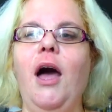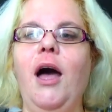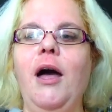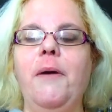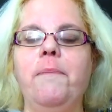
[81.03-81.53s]

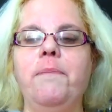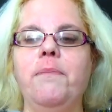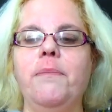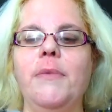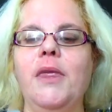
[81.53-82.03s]
Um,
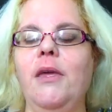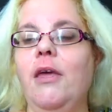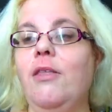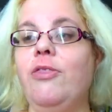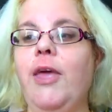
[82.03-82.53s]

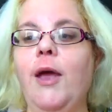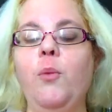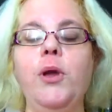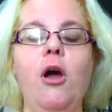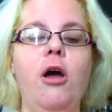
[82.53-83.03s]

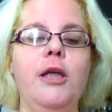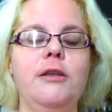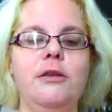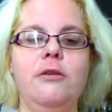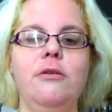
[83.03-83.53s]
and we
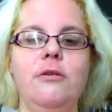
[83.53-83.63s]
got...